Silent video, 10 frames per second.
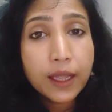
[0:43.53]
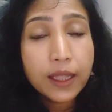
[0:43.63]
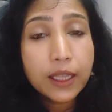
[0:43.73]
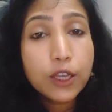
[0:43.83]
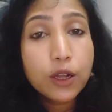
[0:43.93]

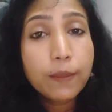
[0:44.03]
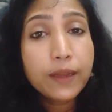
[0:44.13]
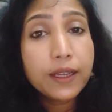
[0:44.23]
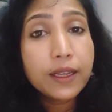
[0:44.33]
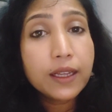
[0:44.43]
The
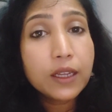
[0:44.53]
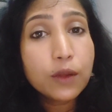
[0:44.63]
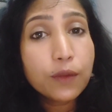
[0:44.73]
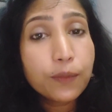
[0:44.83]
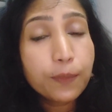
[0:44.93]
dominant allele
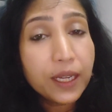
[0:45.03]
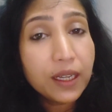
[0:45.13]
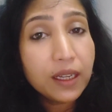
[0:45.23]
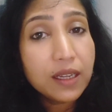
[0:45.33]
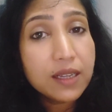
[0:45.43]
of
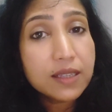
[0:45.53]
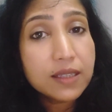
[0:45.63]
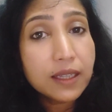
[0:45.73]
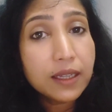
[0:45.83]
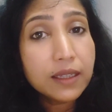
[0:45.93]
P is
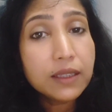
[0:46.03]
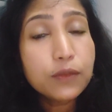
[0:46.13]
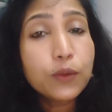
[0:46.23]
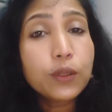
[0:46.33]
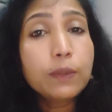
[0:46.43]
needed
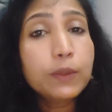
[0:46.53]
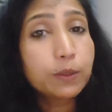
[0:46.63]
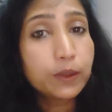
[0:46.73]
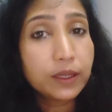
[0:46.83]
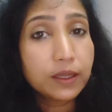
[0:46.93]
for the
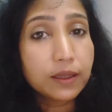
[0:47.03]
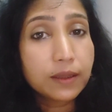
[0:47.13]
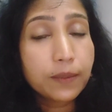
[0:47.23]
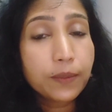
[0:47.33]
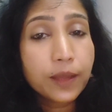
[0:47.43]
purple color.
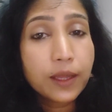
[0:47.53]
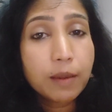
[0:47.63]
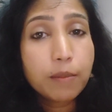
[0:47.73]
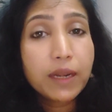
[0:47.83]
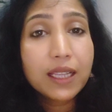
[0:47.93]

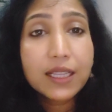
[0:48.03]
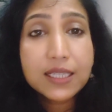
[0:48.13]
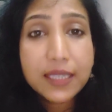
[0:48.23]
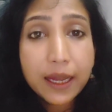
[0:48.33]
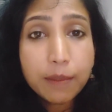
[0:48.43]
But at the
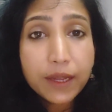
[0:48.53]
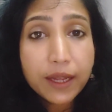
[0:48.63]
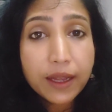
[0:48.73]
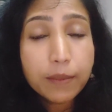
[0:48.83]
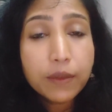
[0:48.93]
same
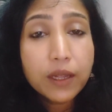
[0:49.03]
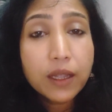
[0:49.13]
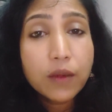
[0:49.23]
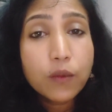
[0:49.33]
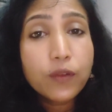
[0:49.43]
time,
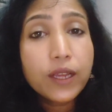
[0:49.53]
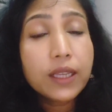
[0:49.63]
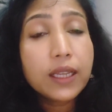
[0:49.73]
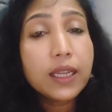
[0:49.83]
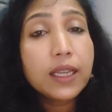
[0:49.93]

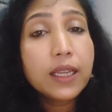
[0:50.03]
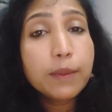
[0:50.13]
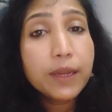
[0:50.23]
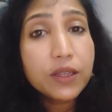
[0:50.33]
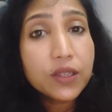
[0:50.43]
when
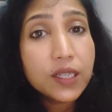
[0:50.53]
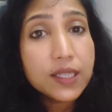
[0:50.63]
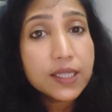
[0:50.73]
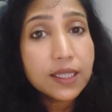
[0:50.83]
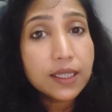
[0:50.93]
inhibitory
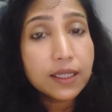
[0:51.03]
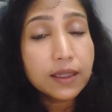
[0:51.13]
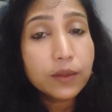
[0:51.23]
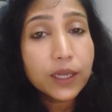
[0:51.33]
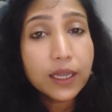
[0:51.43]

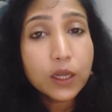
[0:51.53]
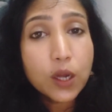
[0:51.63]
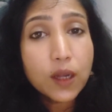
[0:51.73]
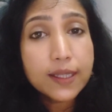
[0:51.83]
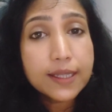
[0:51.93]
gene, we can
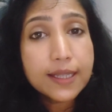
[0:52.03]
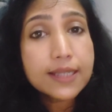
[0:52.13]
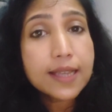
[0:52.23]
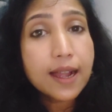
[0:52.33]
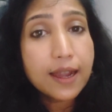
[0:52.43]
call it as
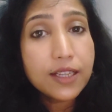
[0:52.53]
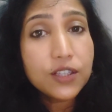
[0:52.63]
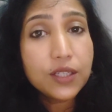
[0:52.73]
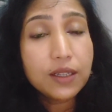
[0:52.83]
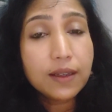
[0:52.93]
I
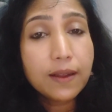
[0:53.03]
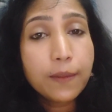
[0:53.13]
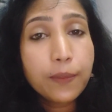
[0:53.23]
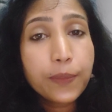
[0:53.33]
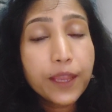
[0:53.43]

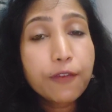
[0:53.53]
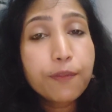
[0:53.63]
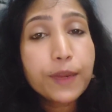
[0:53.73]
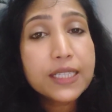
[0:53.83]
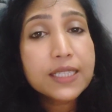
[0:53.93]
gene, if
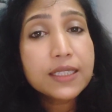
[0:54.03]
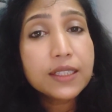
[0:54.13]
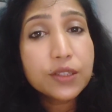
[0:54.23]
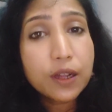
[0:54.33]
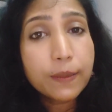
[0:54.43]
present
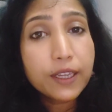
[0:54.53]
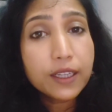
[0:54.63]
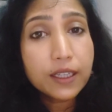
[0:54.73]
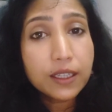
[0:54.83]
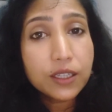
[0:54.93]
in dominant
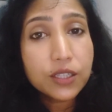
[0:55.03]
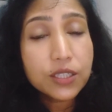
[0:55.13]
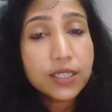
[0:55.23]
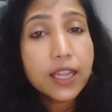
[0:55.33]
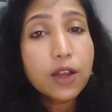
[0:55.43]

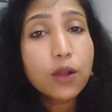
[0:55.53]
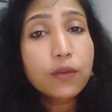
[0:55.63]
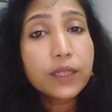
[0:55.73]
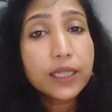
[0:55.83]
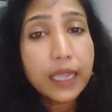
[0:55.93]
condition along
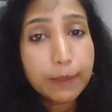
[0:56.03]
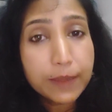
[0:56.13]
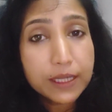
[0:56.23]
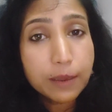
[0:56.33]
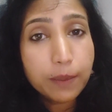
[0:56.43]
with
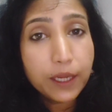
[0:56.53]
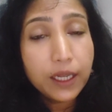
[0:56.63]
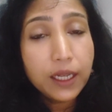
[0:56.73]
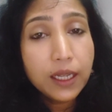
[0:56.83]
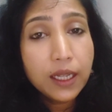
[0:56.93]
capital
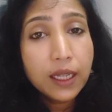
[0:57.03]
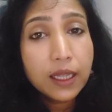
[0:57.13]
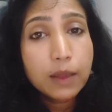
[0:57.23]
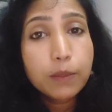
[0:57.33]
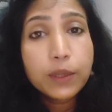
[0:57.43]
P,
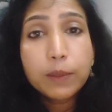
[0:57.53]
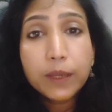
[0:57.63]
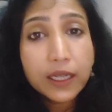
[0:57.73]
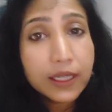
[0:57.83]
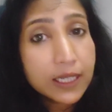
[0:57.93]
the purple
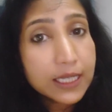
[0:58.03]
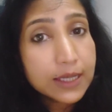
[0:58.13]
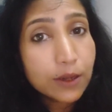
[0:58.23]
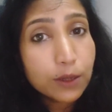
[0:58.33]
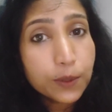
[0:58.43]
color is
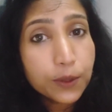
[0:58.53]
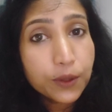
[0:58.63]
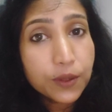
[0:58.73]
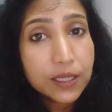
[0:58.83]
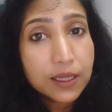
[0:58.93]
not
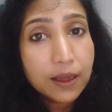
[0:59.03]
produced.